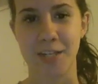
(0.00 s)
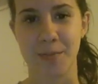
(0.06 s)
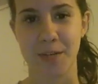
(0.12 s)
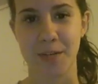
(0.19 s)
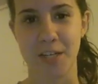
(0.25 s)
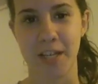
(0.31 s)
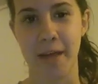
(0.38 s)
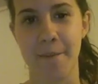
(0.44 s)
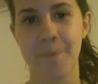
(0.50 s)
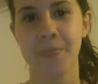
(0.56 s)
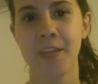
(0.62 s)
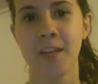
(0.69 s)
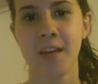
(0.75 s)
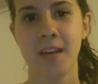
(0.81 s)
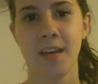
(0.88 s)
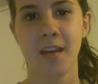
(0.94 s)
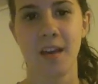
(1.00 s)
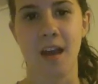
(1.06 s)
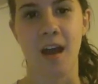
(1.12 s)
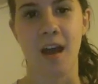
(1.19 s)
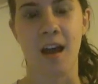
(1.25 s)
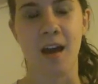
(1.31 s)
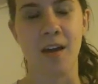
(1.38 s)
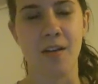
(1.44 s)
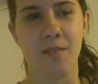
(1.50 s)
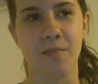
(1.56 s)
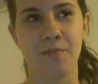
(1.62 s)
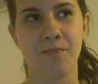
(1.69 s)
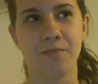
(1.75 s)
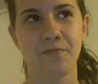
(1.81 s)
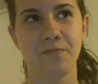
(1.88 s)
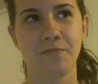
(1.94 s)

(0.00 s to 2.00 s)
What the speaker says: too much of that.